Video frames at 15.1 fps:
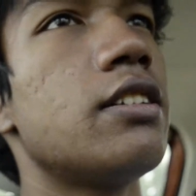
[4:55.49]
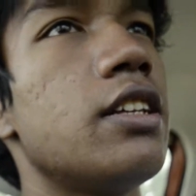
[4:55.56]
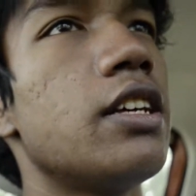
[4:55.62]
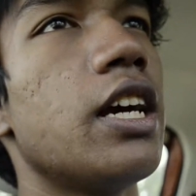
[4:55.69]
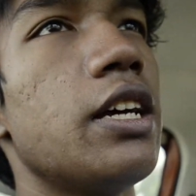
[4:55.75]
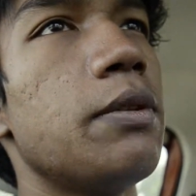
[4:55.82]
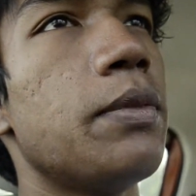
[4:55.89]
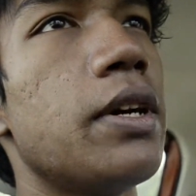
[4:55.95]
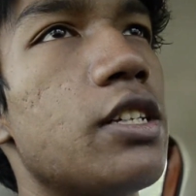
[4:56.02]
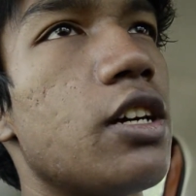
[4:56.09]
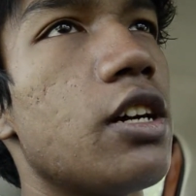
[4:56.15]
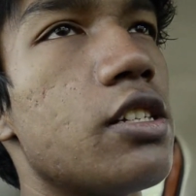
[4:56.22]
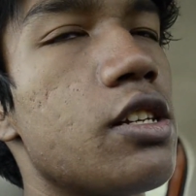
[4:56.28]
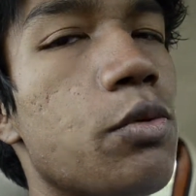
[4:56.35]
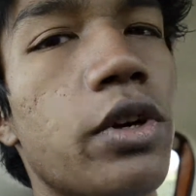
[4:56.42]
We got eaten by
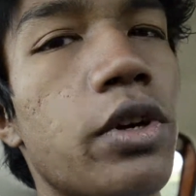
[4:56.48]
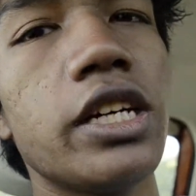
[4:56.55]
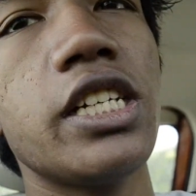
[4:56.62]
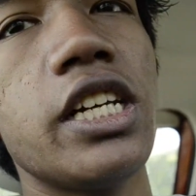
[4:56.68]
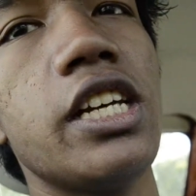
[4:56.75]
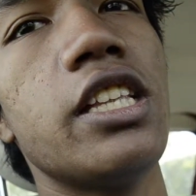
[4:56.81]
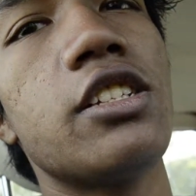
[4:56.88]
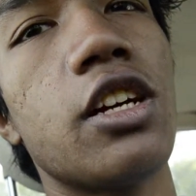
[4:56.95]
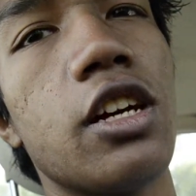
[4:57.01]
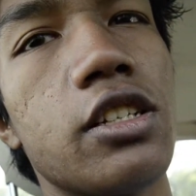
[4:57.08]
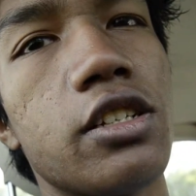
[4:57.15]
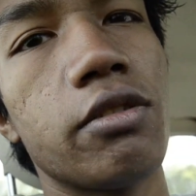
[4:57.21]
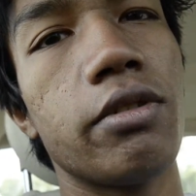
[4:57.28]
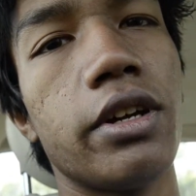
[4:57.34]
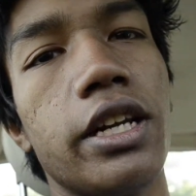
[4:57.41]
Charizard. We're actually in
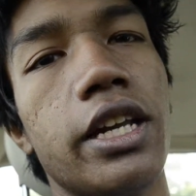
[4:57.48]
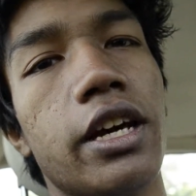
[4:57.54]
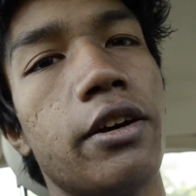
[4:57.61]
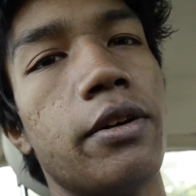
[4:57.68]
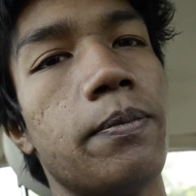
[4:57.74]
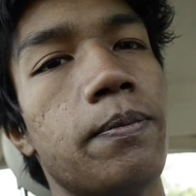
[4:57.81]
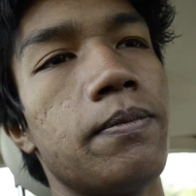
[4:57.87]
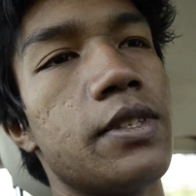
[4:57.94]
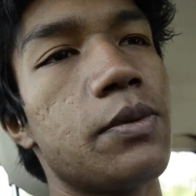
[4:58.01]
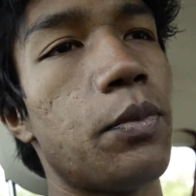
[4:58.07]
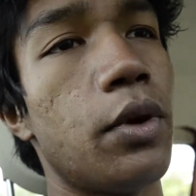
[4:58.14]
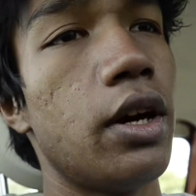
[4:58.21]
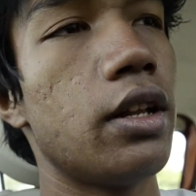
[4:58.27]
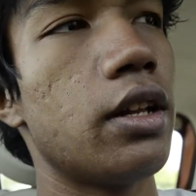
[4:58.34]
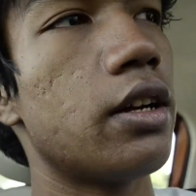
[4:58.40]
Charizard right now.
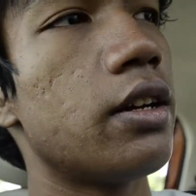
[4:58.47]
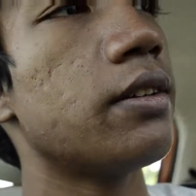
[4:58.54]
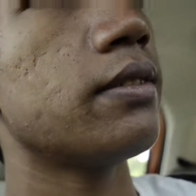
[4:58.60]
Spoiler.